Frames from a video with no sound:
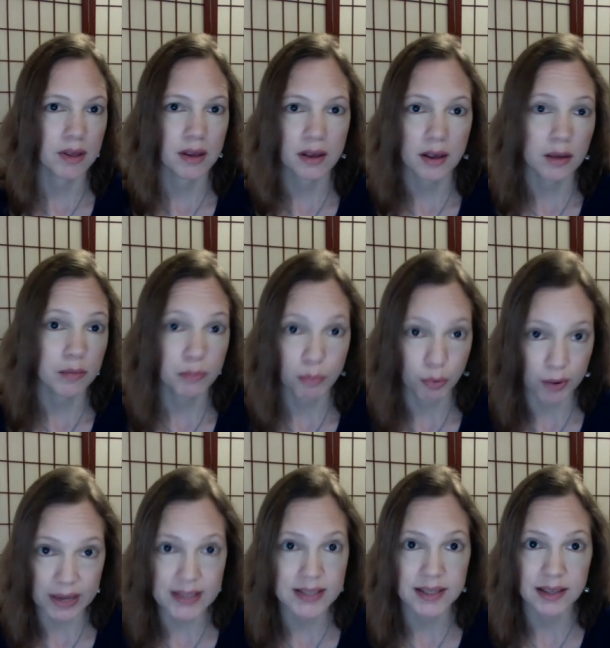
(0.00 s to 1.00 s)

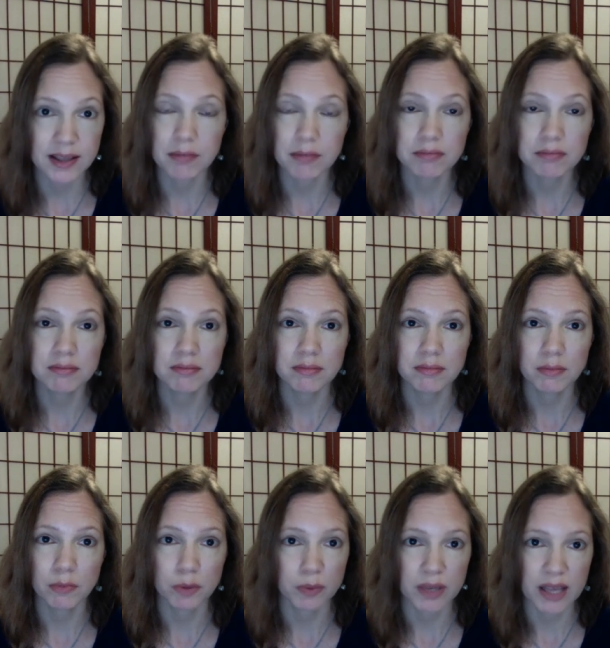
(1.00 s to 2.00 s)
embracing them
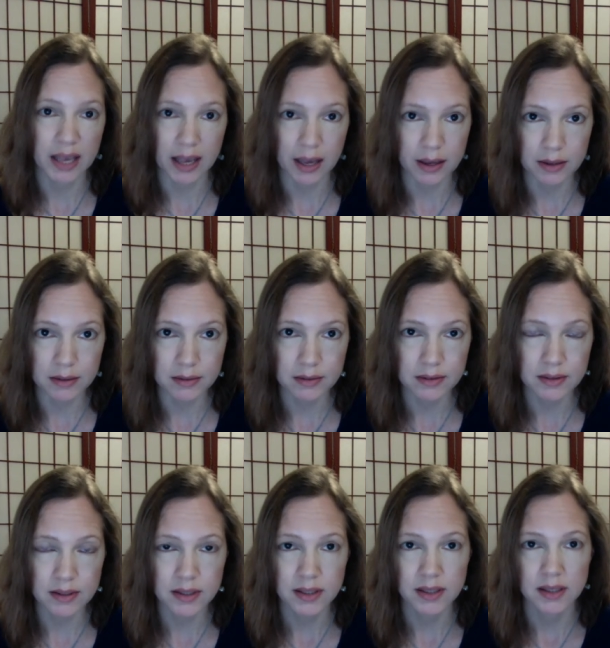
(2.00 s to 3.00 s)
when we can,
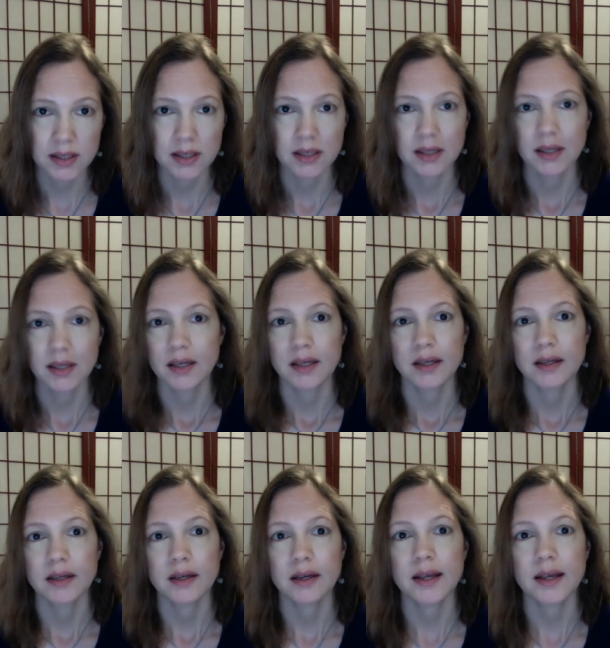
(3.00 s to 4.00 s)

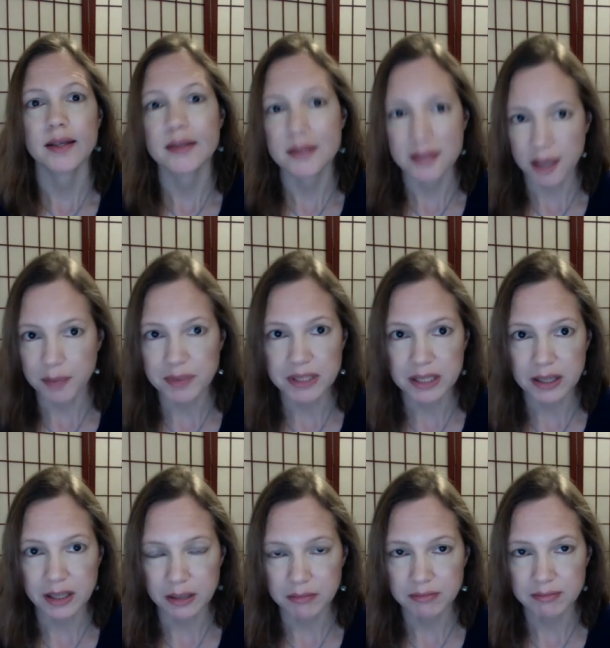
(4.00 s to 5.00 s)
accepting
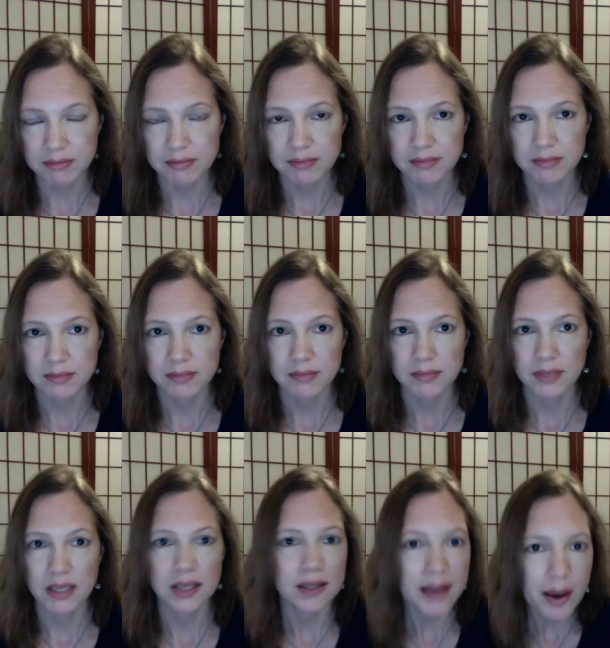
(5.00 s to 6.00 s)
them,
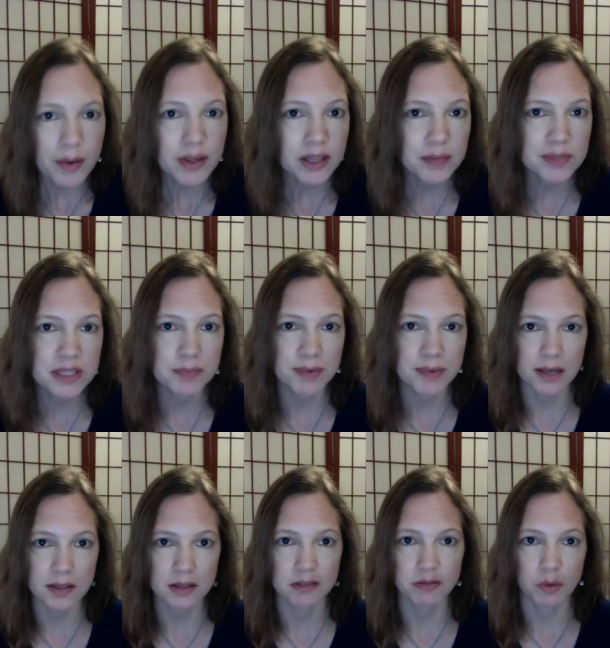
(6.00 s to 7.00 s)
allowing them
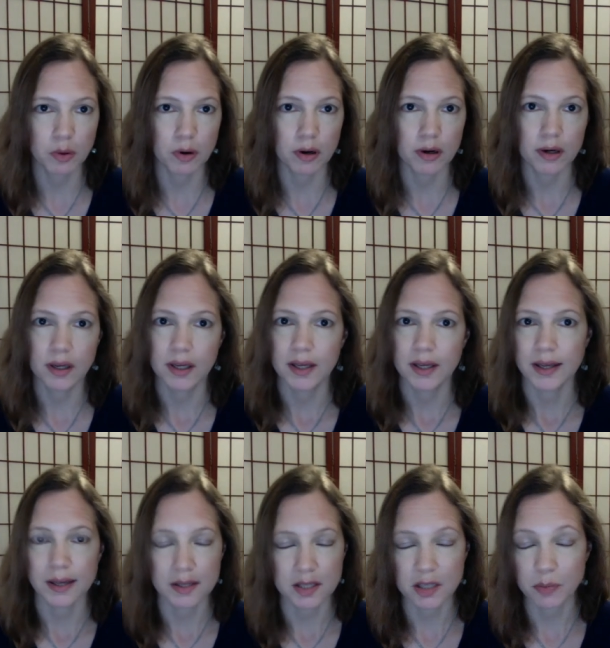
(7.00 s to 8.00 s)
space for
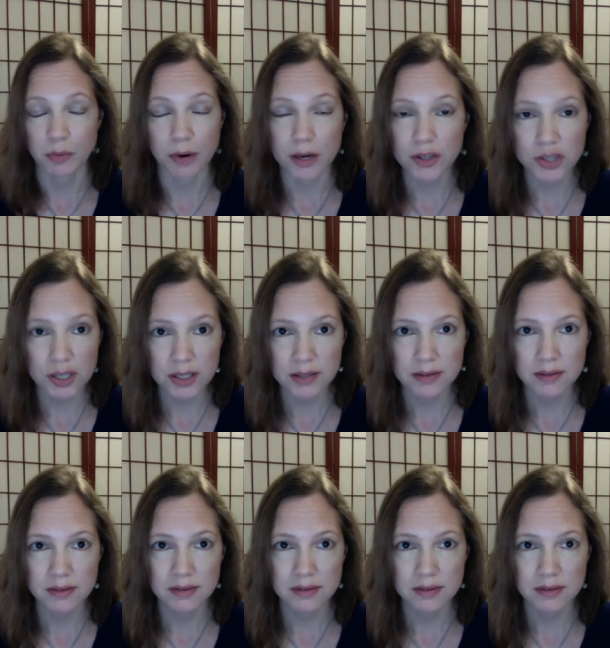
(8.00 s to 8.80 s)
expression,